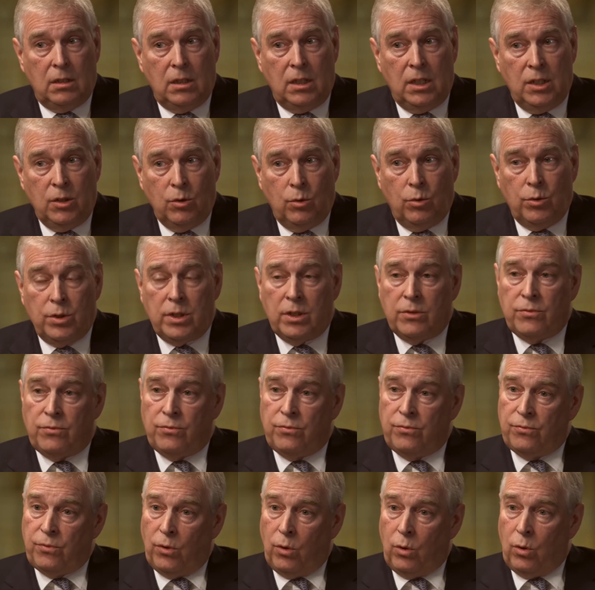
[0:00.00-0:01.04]
in order
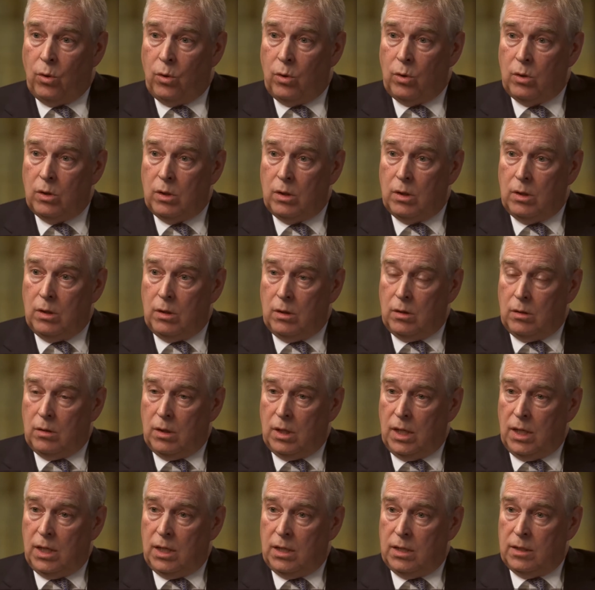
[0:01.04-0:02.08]
for
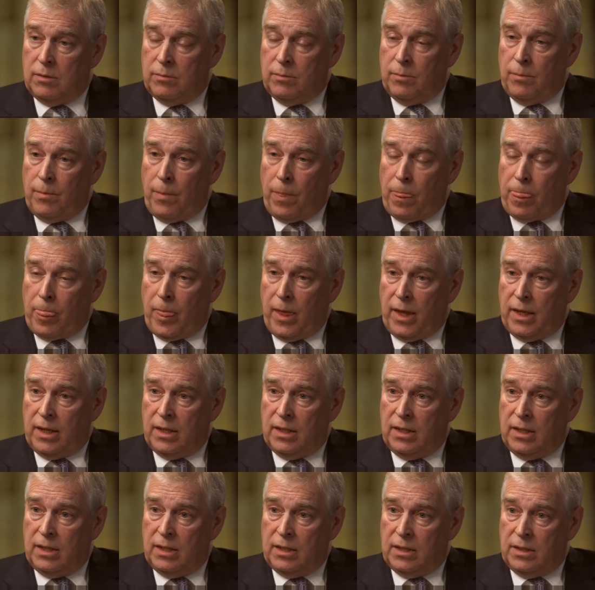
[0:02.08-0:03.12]

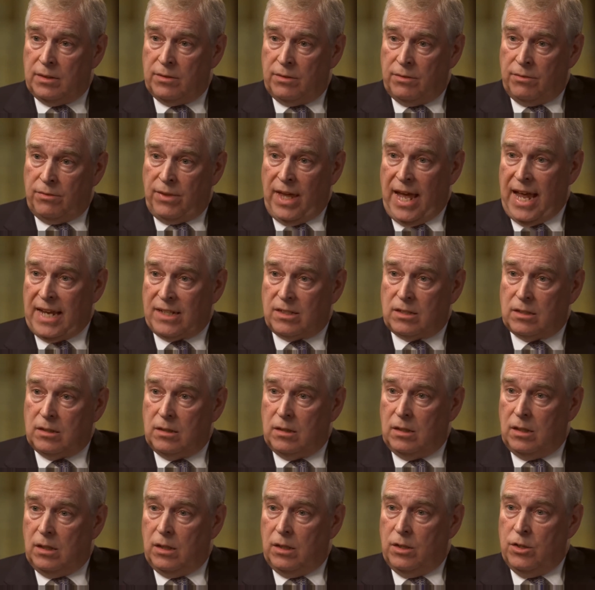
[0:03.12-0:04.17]
that
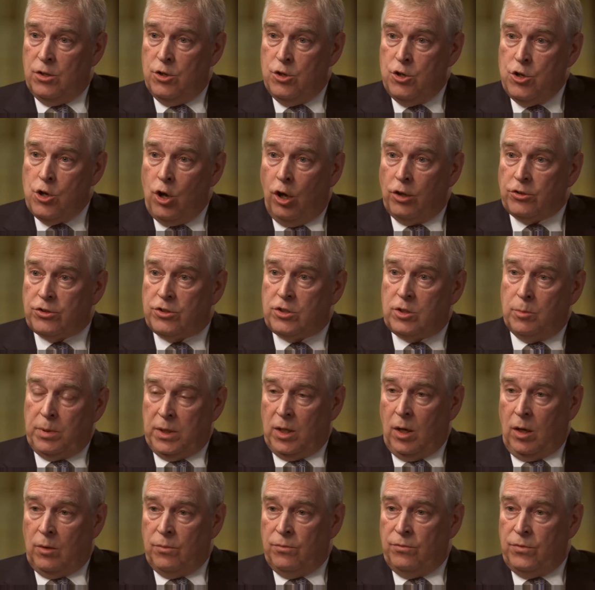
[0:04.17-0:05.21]
not to
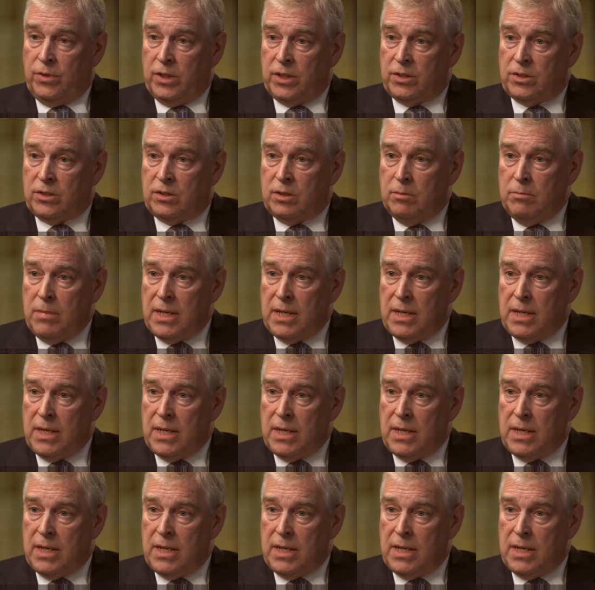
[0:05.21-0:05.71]
be obvious to